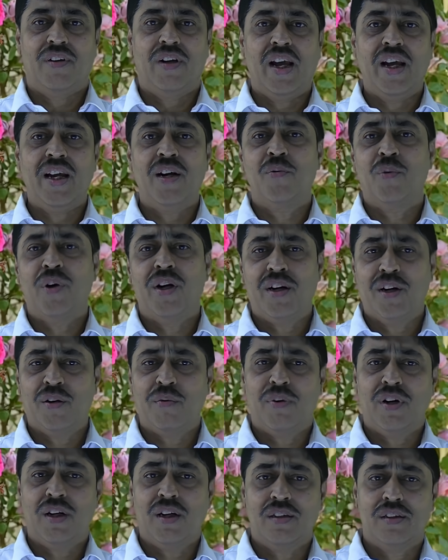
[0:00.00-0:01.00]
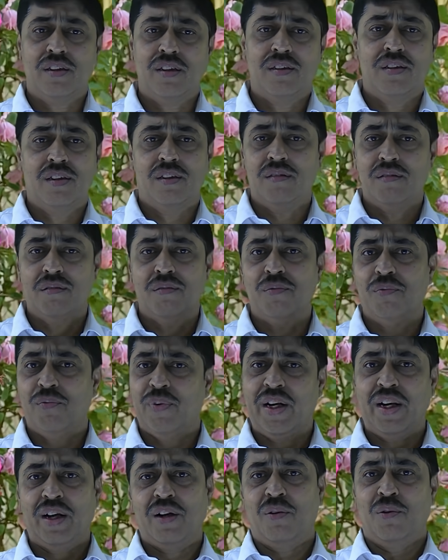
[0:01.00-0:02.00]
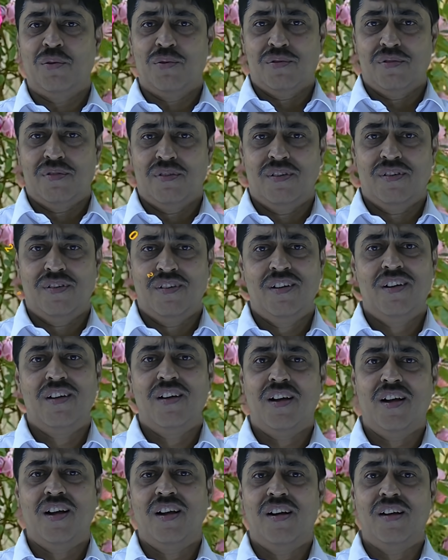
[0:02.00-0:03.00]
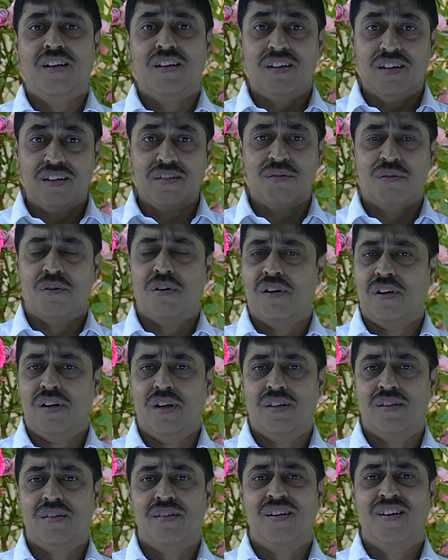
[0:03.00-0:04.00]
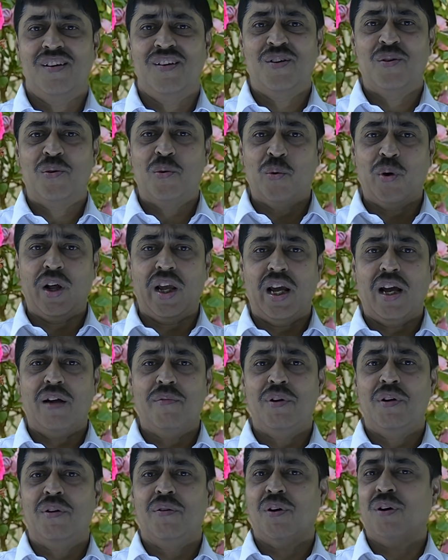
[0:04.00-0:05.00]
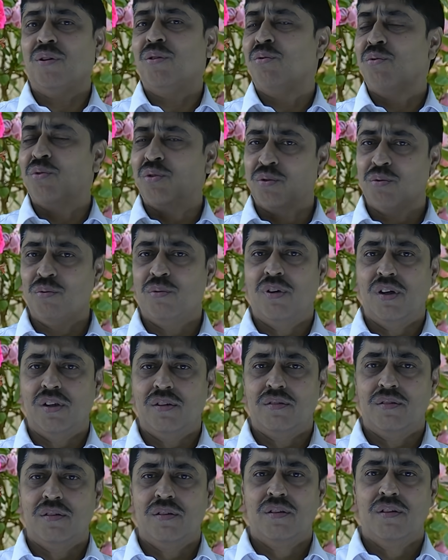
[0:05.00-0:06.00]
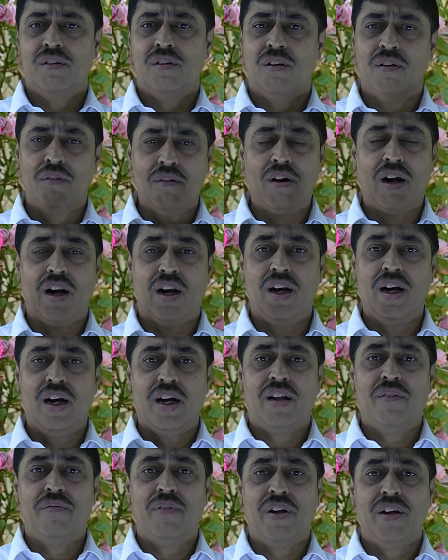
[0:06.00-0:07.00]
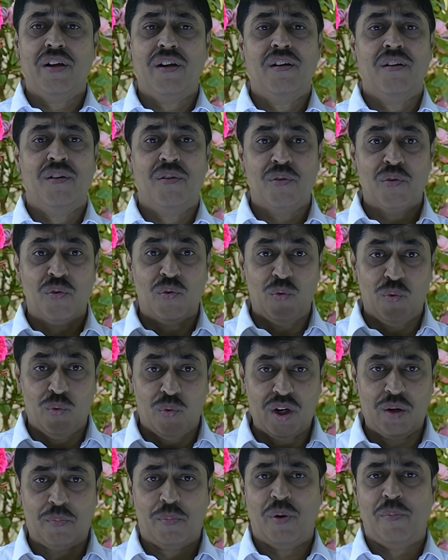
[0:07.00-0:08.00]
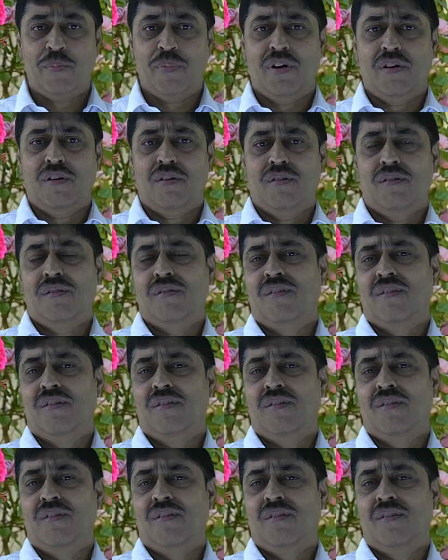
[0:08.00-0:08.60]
JEE 2026 is very close, and in this context, today I will talk to students who are relatively well prepared.